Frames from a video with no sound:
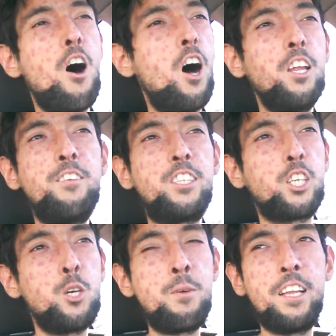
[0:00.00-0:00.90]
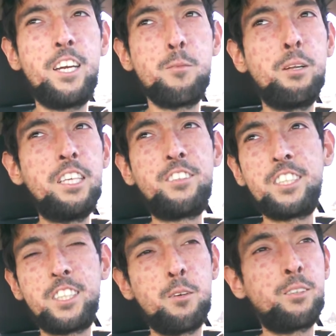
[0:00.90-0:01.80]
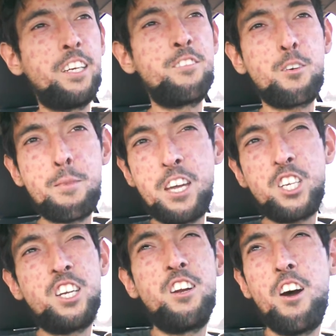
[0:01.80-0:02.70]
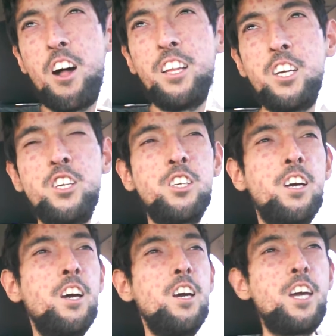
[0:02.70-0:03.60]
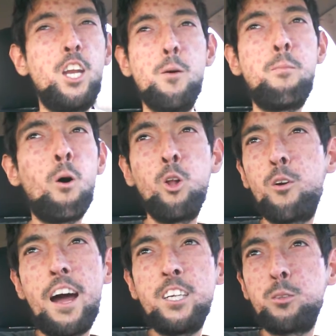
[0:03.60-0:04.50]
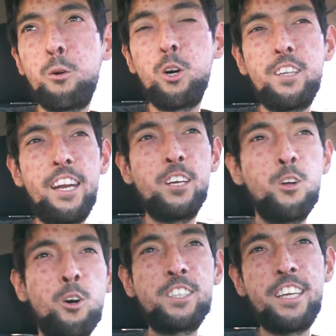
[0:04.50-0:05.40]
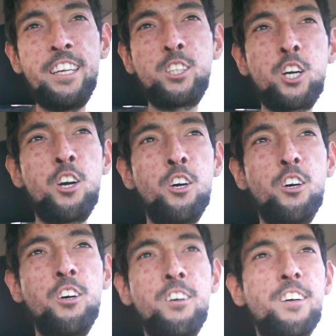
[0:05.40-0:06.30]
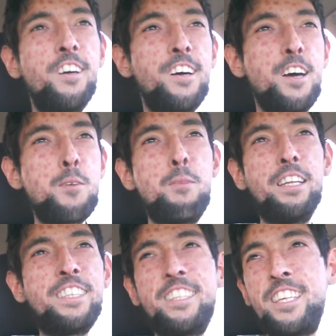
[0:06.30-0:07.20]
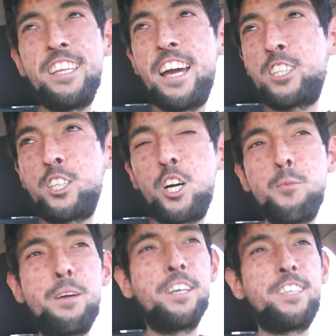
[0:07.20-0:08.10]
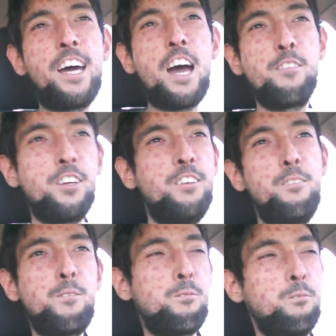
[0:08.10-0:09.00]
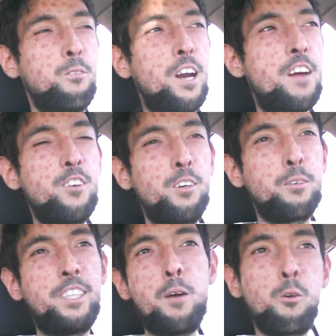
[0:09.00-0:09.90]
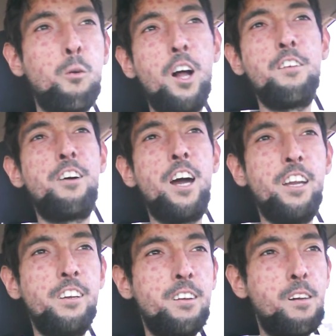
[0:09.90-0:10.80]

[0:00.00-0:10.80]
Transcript: all of its accumulated belief systems and information and knowledge in a polarized world that ignores the internal, but listens to the external because I have because I'm qualified.